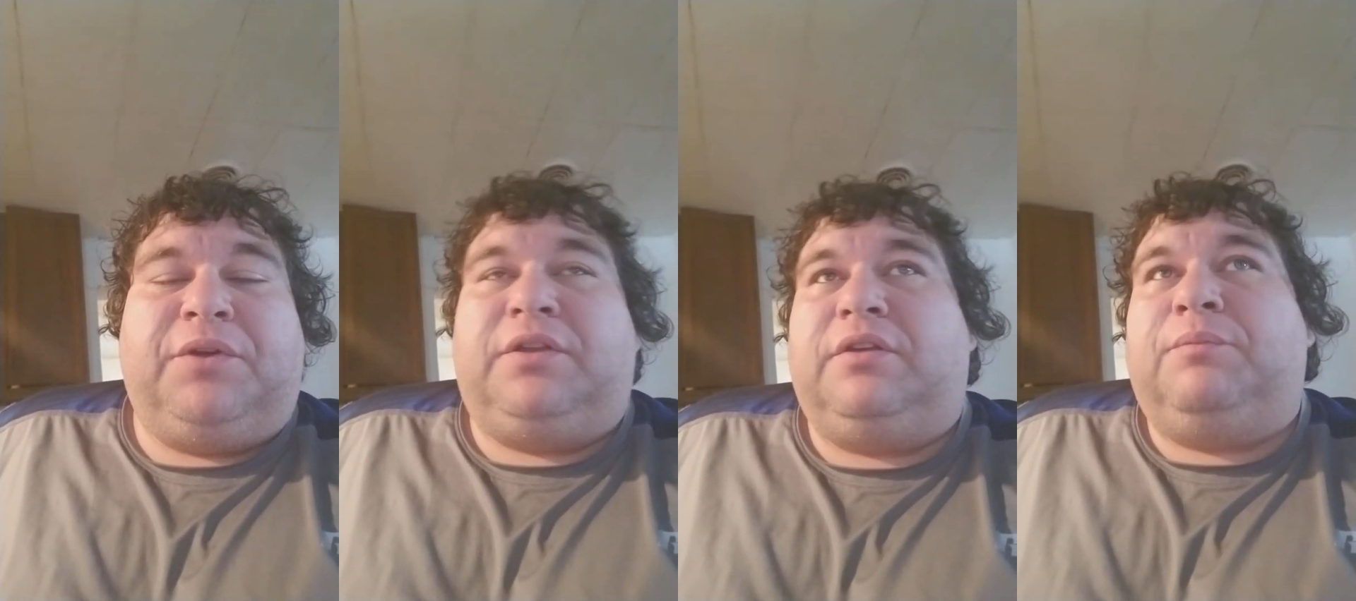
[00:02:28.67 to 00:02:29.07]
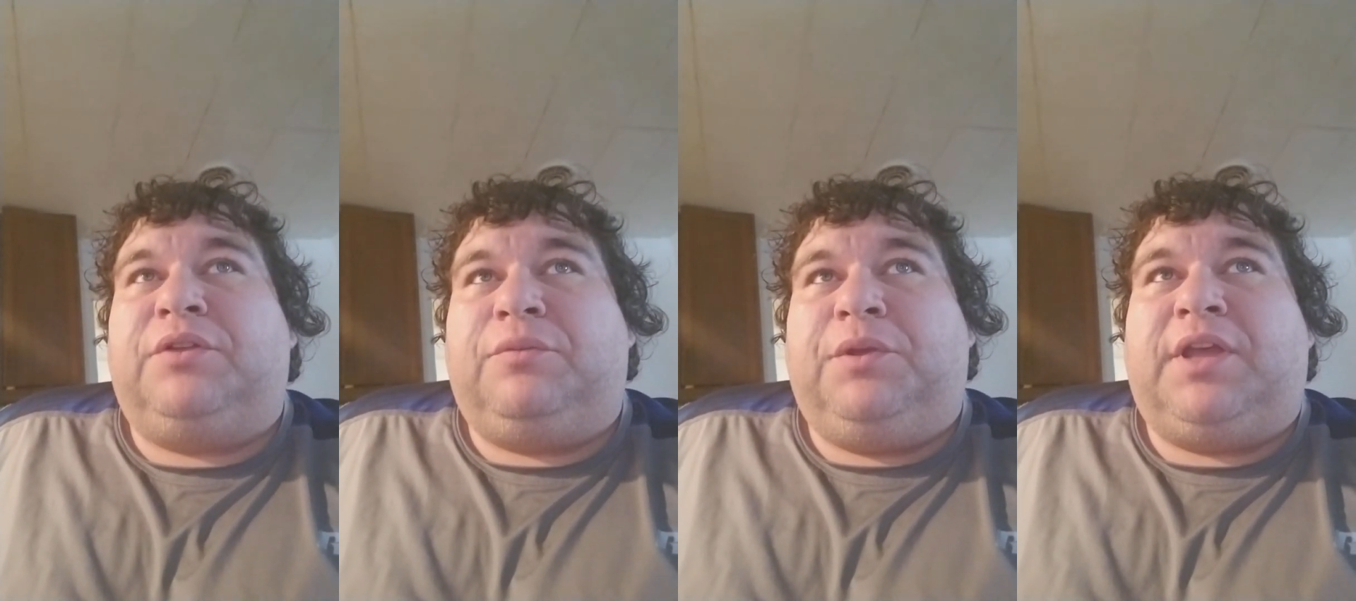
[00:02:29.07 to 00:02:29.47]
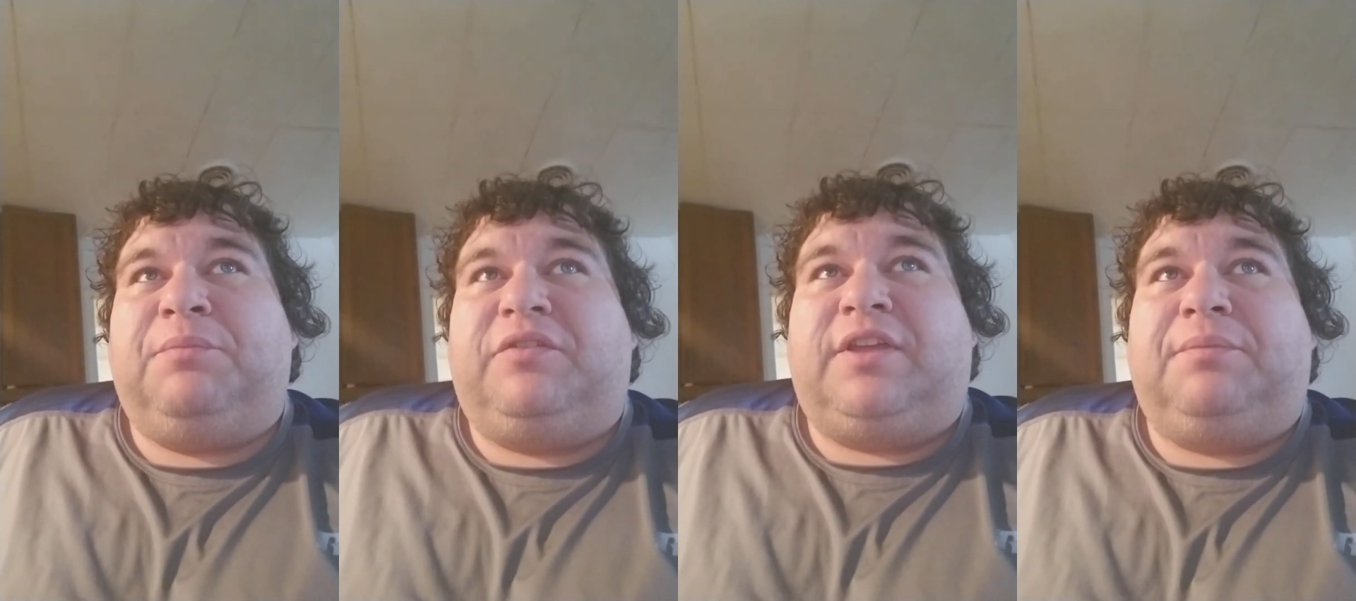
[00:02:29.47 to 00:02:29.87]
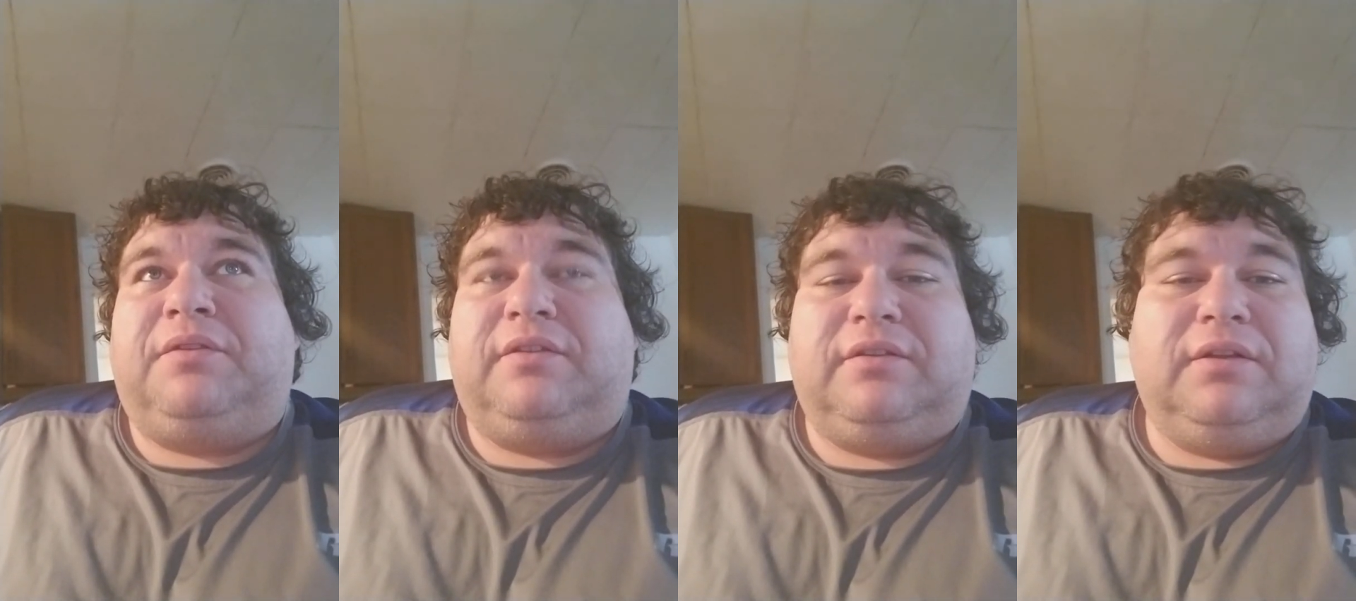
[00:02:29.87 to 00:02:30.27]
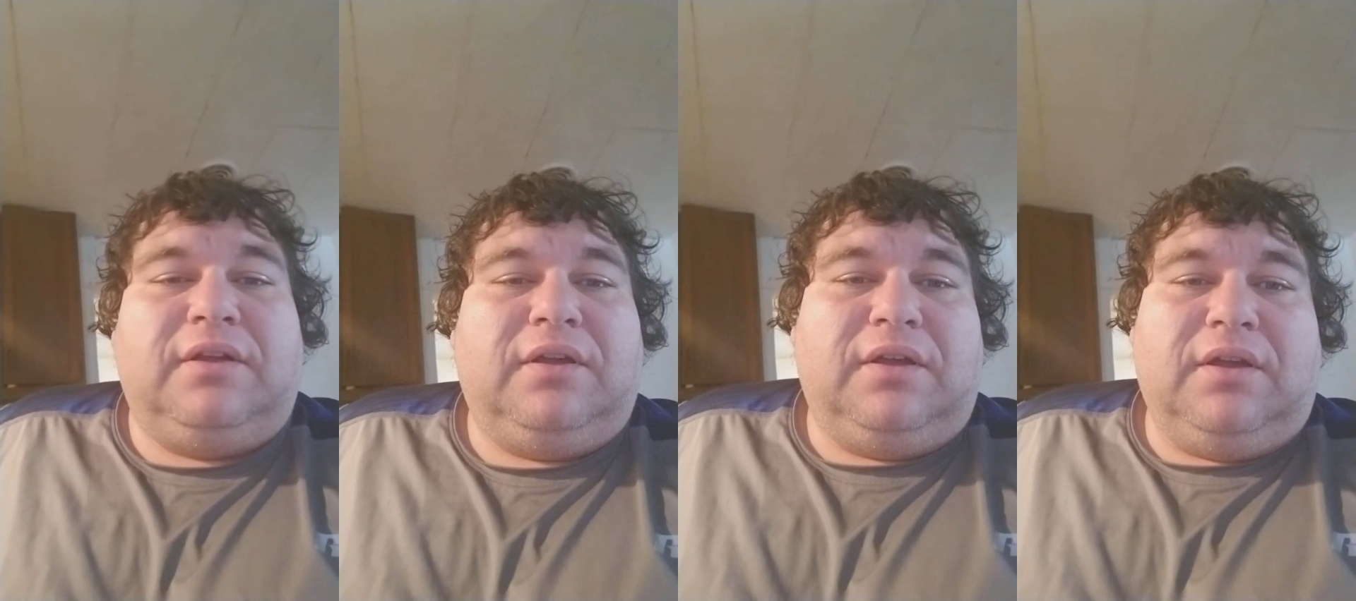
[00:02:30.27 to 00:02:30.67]
but but she became sepsis
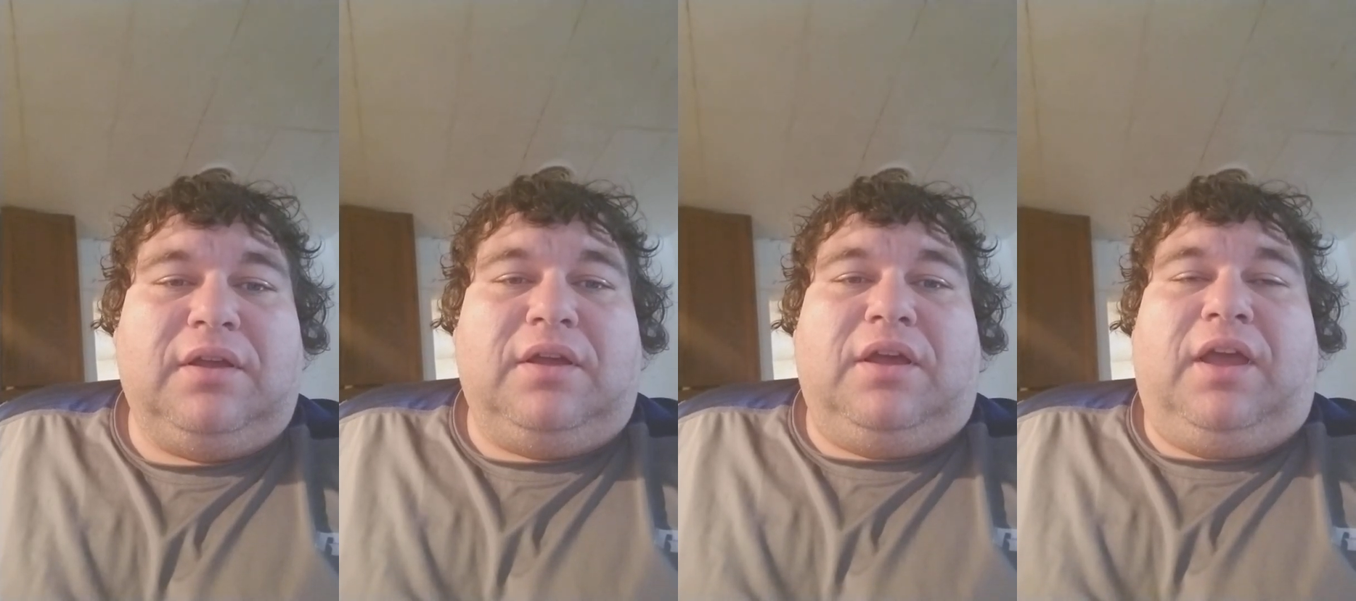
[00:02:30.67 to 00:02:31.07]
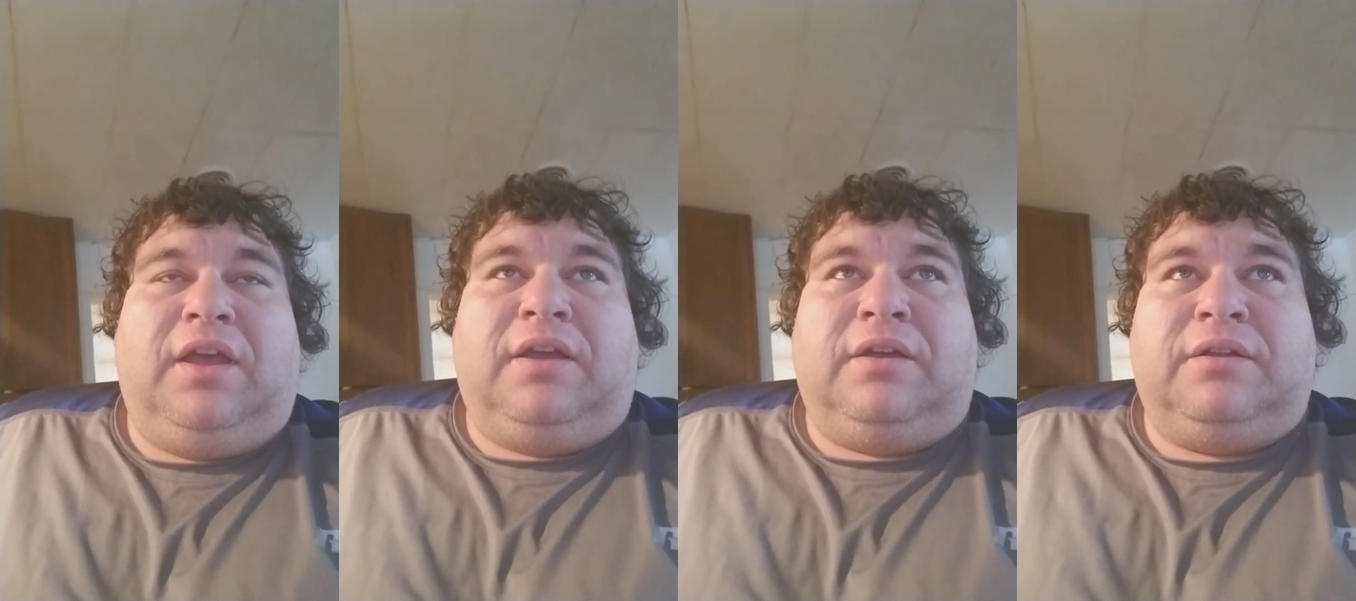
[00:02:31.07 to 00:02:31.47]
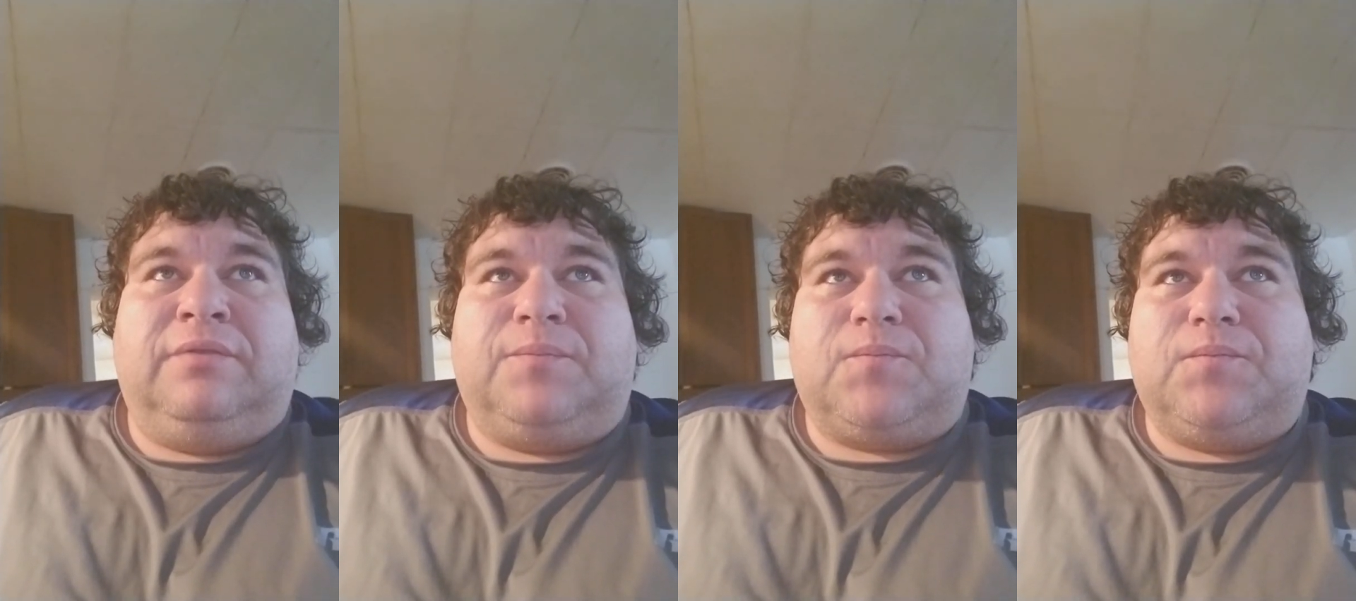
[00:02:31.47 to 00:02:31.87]
and